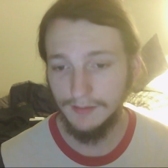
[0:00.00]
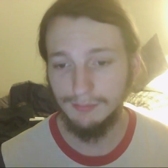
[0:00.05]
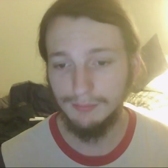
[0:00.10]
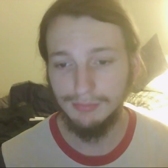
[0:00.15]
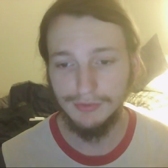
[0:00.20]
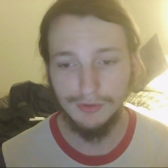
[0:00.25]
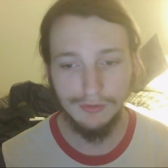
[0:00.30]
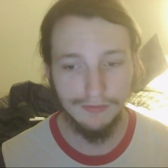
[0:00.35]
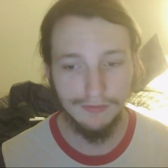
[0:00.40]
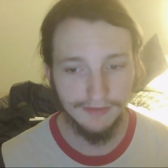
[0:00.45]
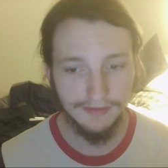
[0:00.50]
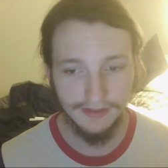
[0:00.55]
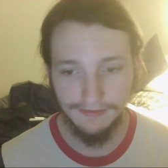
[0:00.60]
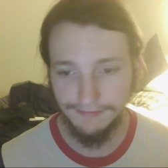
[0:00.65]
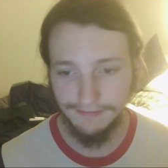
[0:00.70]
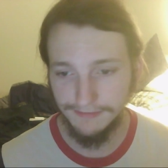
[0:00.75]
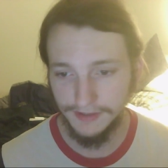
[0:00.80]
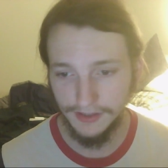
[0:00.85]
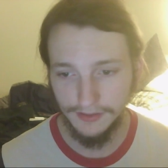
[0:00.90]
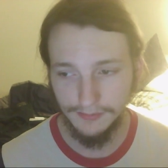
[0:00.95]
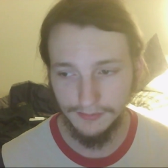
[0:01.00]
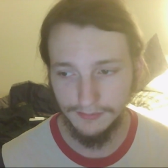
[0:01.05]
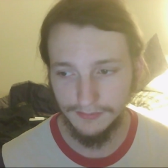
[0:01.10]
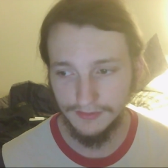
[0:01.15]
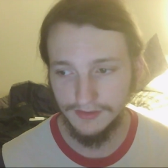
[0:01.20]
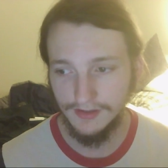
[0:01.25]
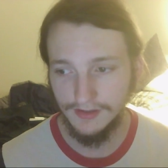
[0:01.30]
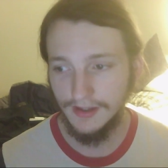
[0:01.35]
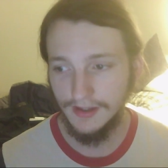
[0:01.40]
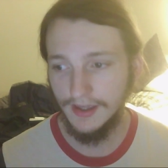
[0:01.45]
beautifully
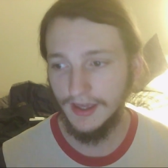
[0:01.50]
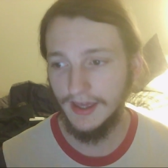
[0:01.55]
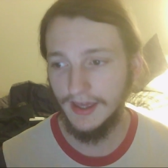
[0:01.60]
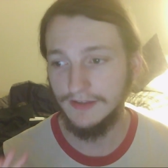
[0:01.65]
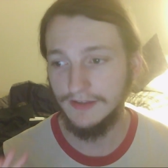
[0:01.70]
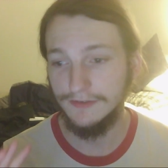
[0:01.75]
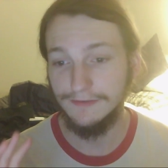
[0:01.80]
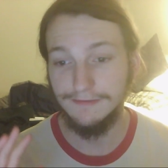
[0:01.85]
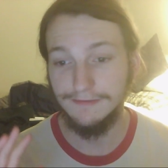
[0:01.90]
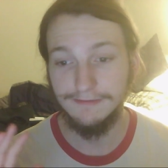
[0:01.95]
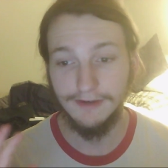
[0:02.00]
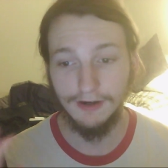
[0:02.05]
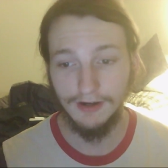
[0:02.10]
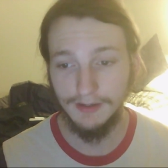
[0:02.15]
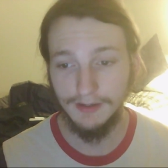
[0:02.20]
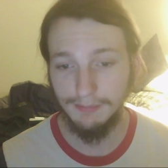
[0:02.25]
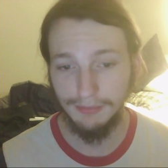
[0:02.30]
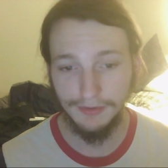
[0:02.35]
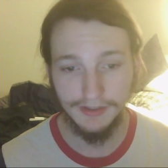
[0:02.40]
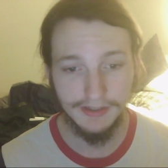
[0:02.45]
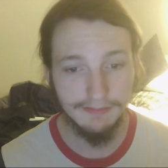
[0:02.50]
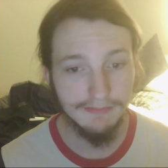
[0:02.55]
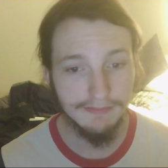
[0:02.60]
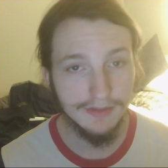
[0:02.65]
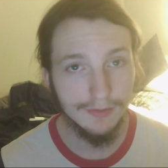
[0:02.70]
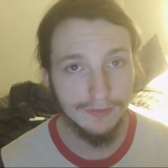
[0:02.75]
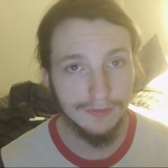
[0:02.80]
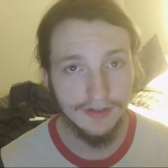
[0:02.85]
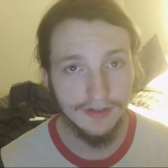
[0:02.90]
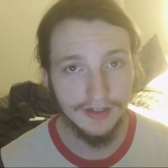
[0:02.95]
filmed, has very pretty
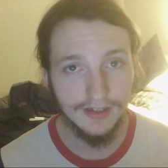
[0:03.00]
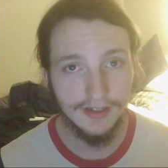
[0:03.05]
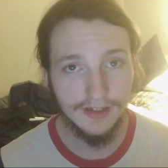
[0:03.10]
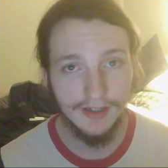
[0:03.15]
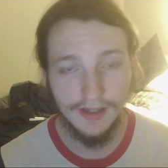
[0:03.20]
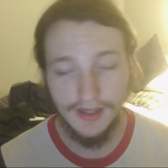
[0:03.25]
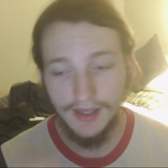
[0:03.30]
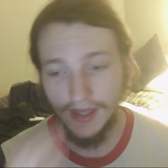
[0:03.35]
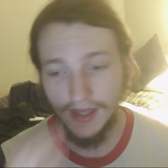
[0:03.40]
music,